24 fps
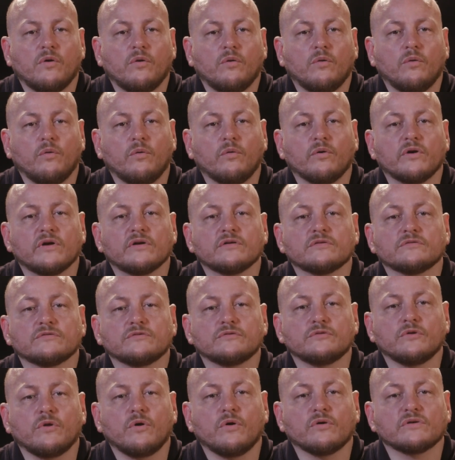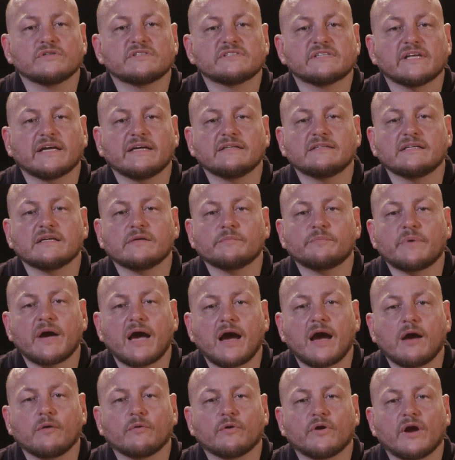or long-standing
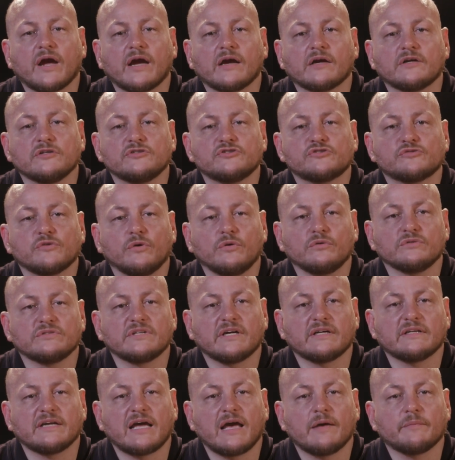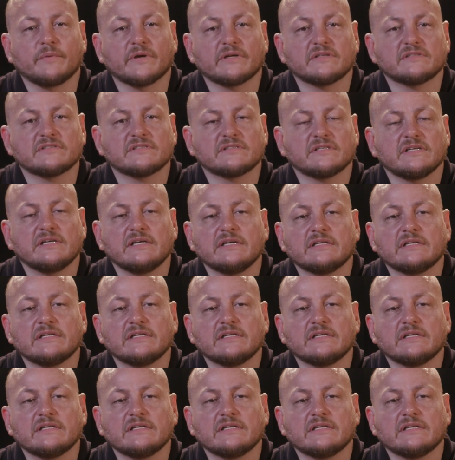power and control dynamics